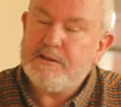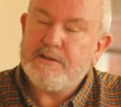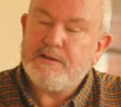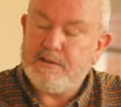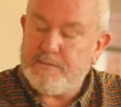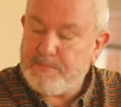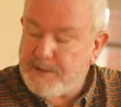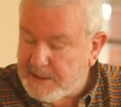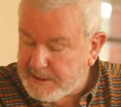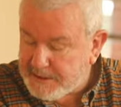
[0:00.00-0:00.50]

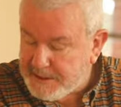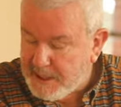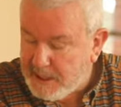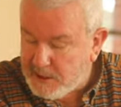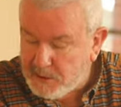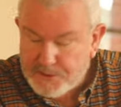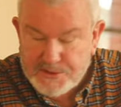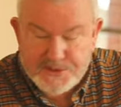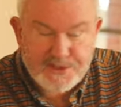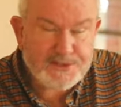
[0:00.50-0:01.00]
They marked the
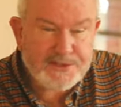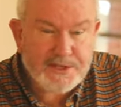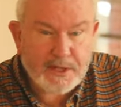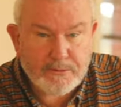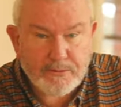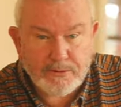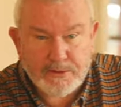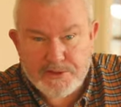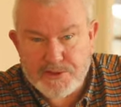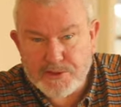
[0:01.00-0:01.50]
houses that
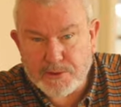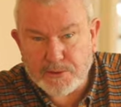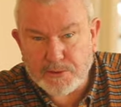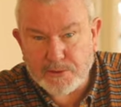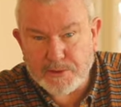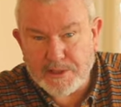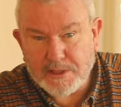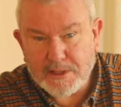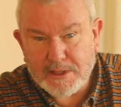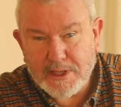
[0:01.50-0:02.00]
were
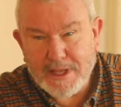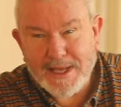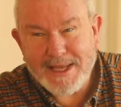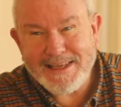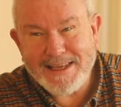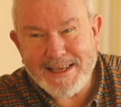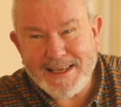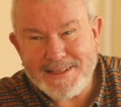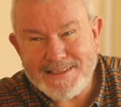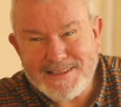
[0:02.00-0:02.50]
insured.
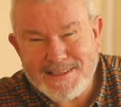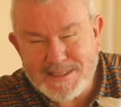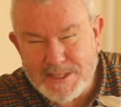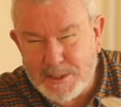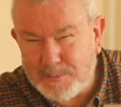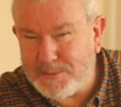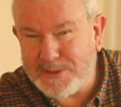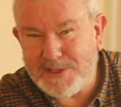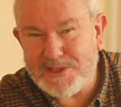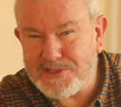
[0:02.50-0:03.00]
Again,
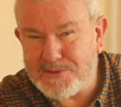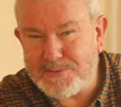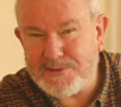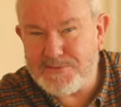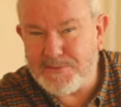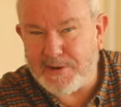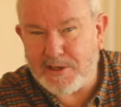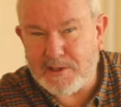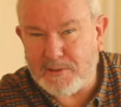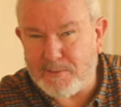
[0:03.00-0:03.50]
symbolism was
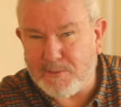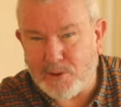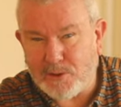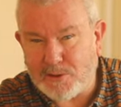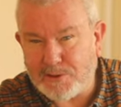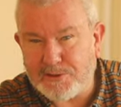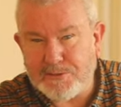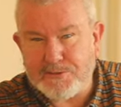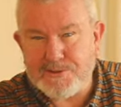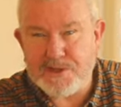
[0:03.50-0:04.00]
very
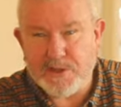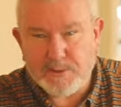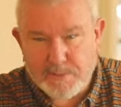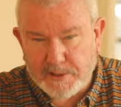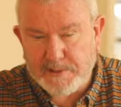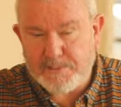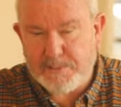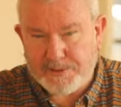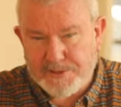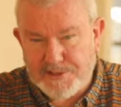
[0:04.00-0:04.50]
important. There's no
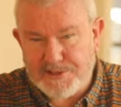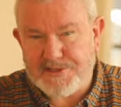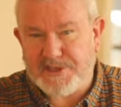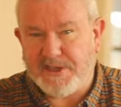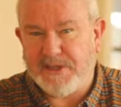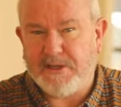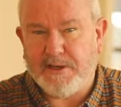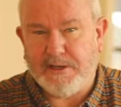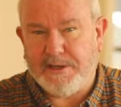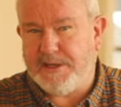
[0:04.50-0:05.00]
point putting a
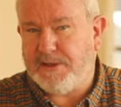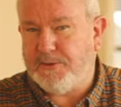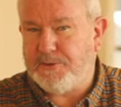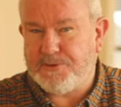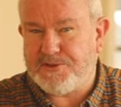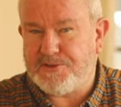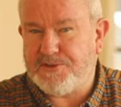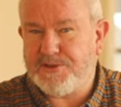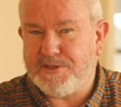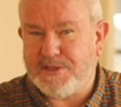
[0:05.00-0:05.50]
sign on a
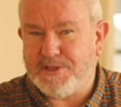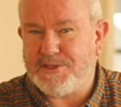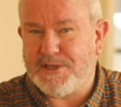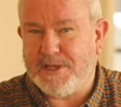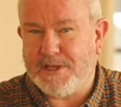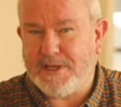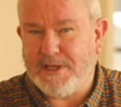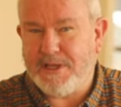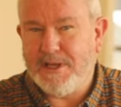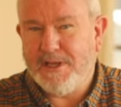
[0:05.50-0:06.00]
house to
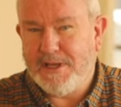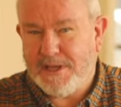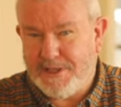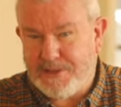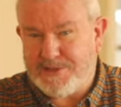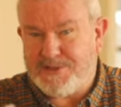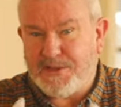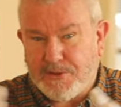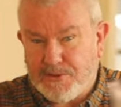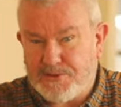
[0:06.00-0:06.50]
say
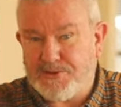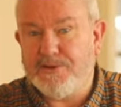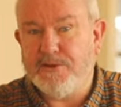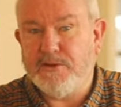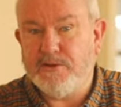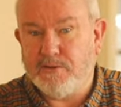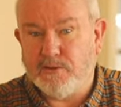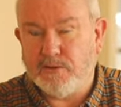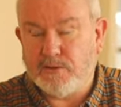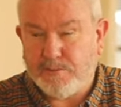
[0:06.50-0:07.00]
this house is
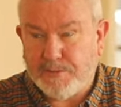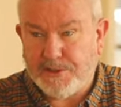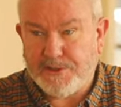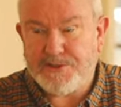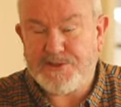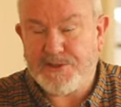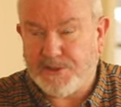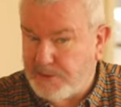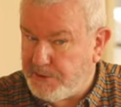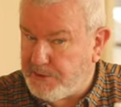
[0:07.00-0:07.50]
insured by the
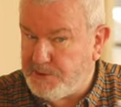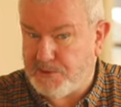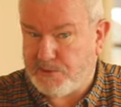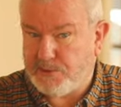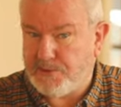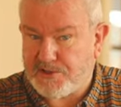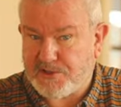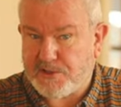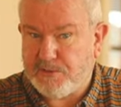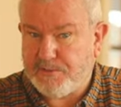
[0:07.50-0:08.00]
Sun
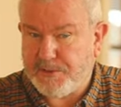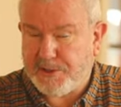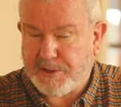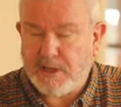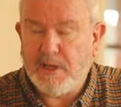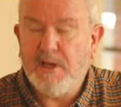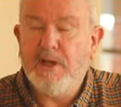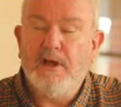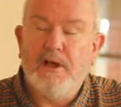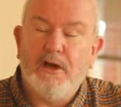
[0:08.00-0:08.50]
Insurance Company,
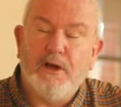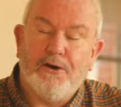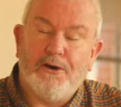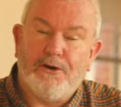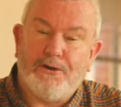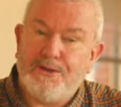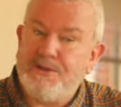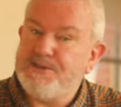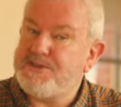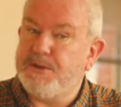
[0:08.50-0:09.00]

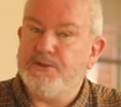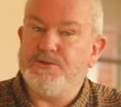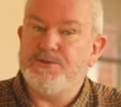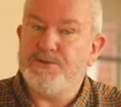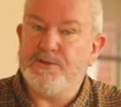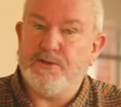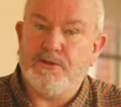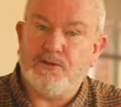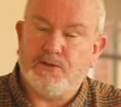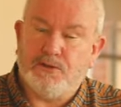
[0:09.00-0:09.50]
or this house is
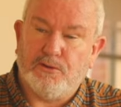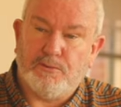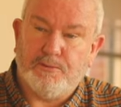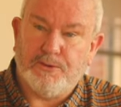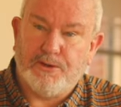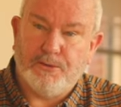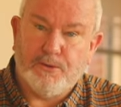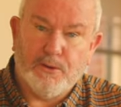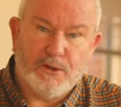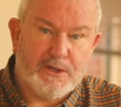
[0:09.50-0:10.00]
insured by
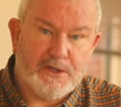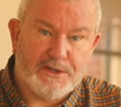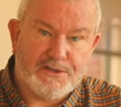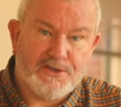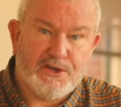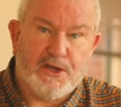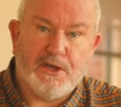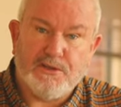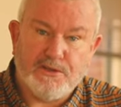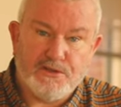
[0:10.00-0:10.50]
the Royal
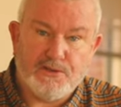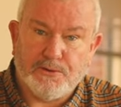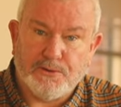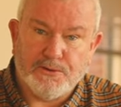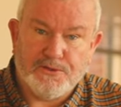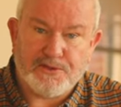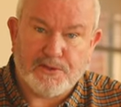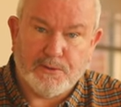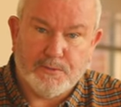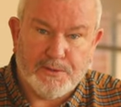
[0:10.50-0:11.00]
Exchange
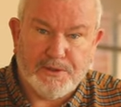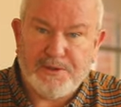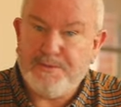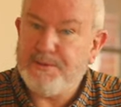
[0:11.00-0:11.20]
Insurance Company,